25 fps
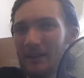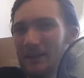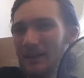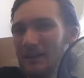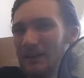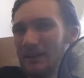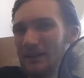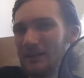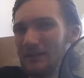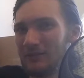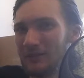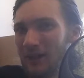
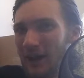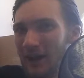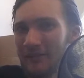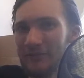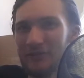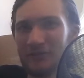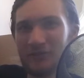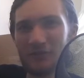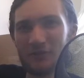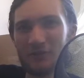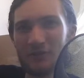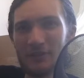live
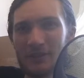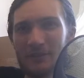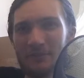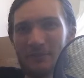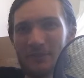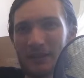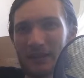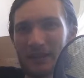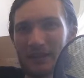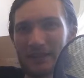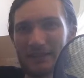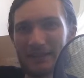streaming
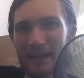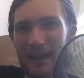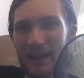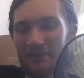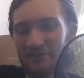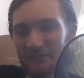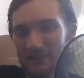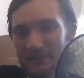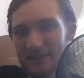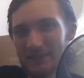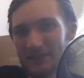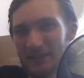it, having
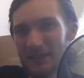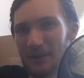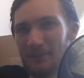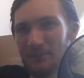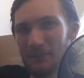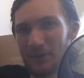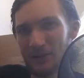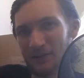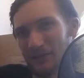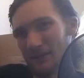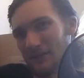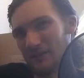
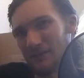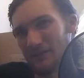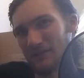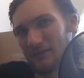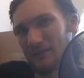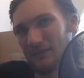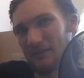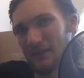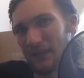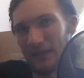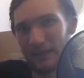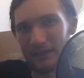someone,
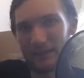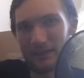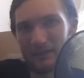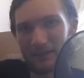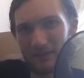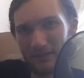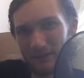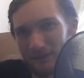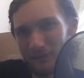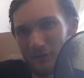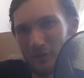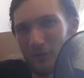like,
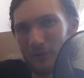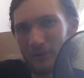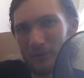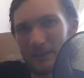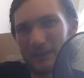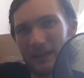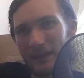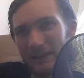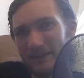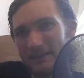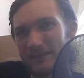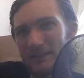knowing that
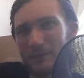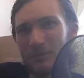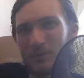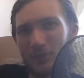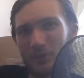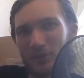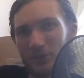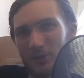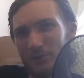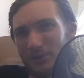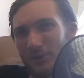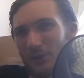someone could
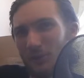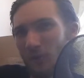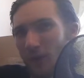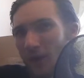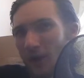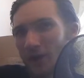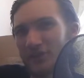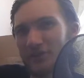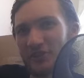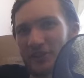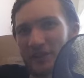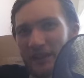be
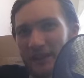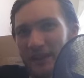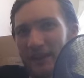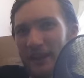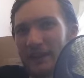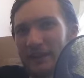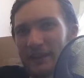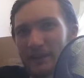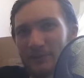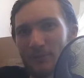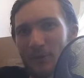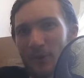watching at any
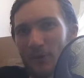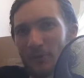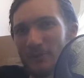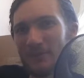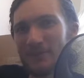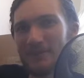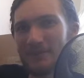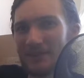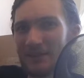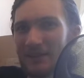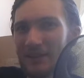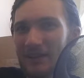moment
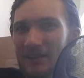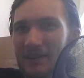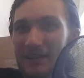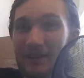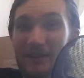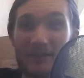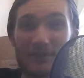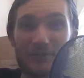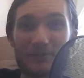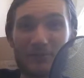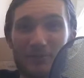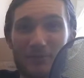
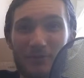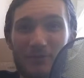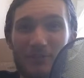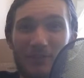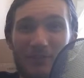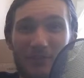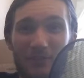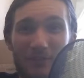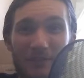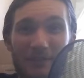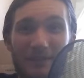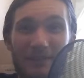is really
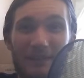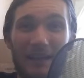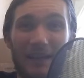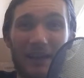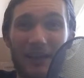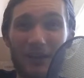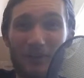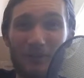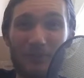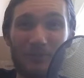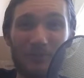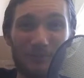going to
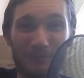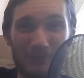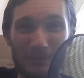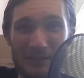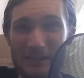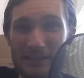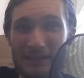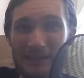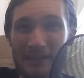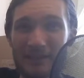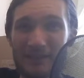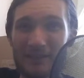help
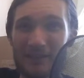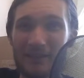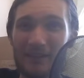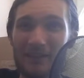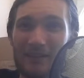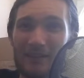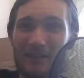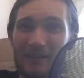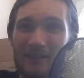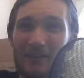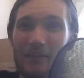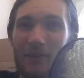me,
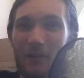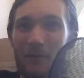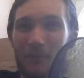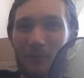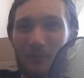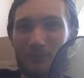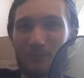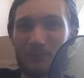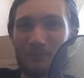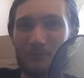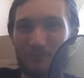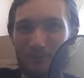you know,
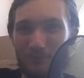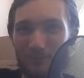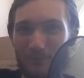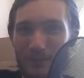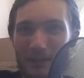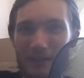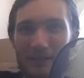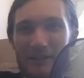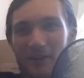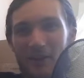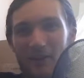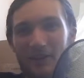be
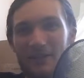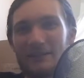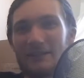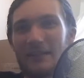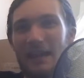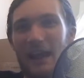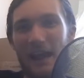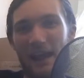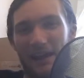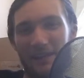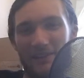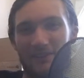on
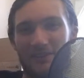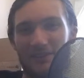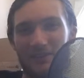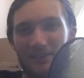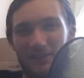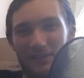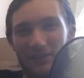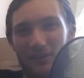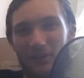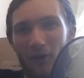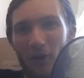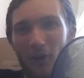task
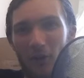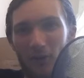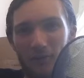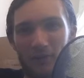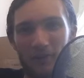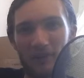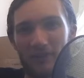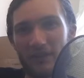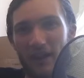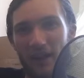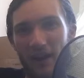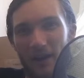all the
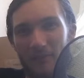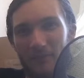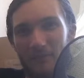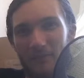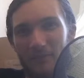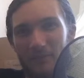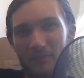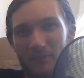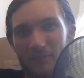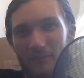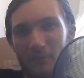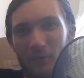time.
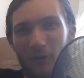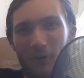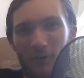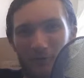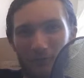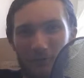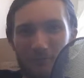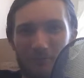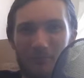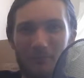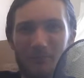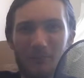Well,
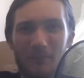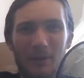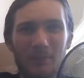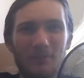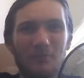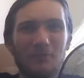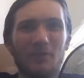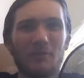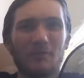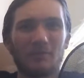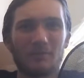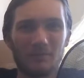maybe,
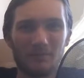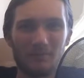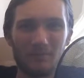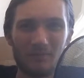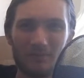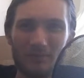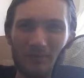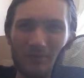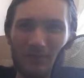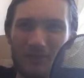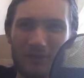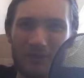
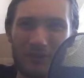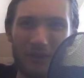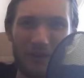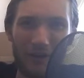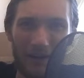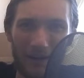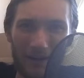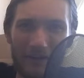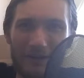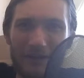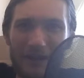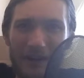no,
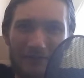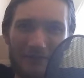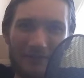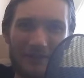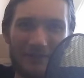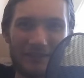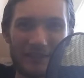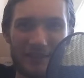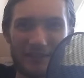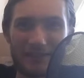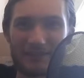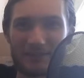you have to
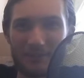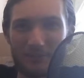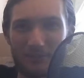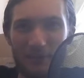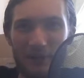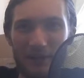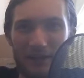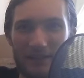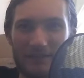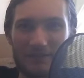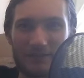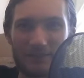take some
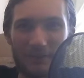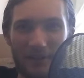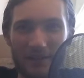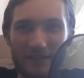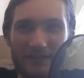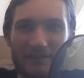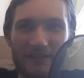breaks, but,